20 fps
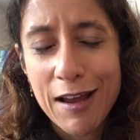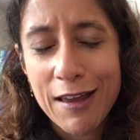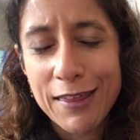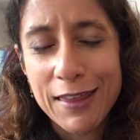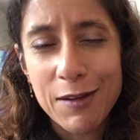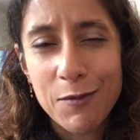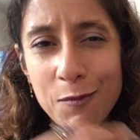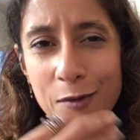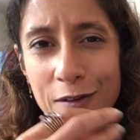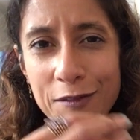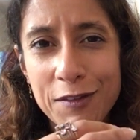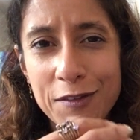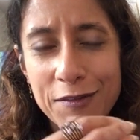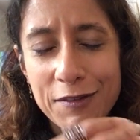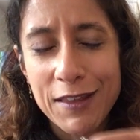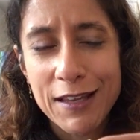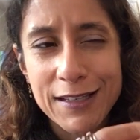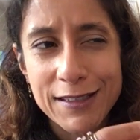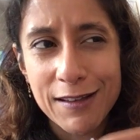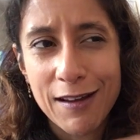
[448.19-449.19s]
think one of the
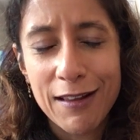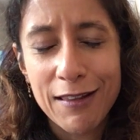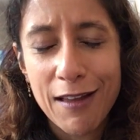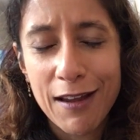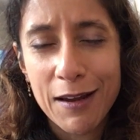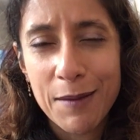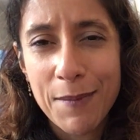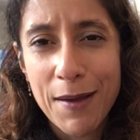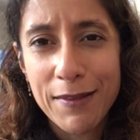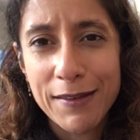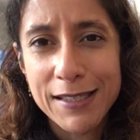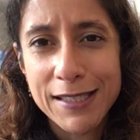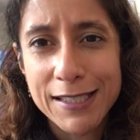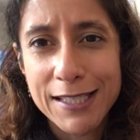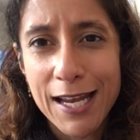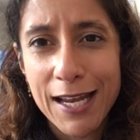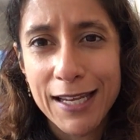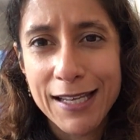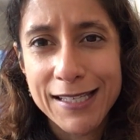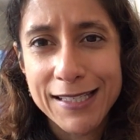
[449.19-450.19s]
things that I like about this
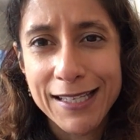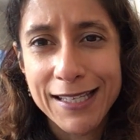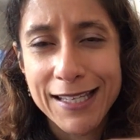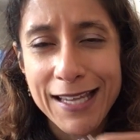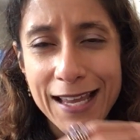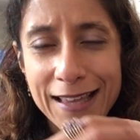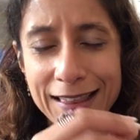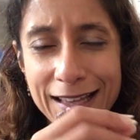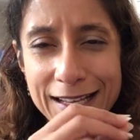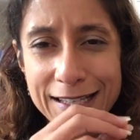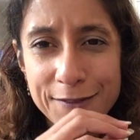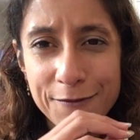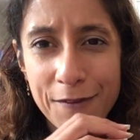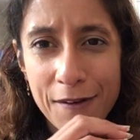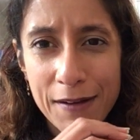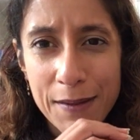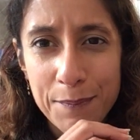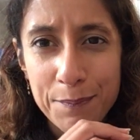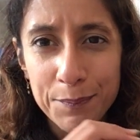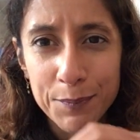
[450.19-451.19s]
deck is, again, that it's
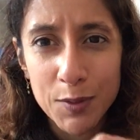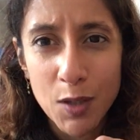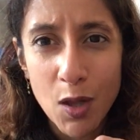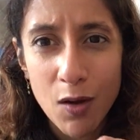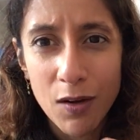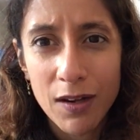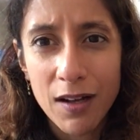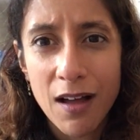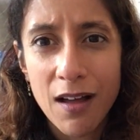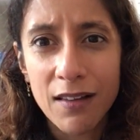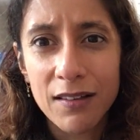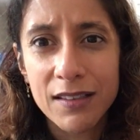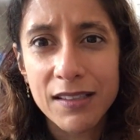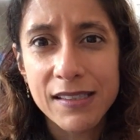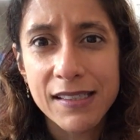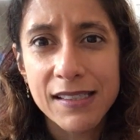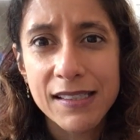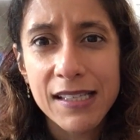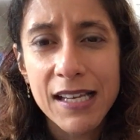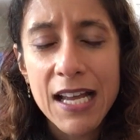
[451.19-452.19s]
very block
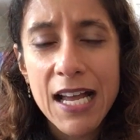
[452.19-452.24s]
colors.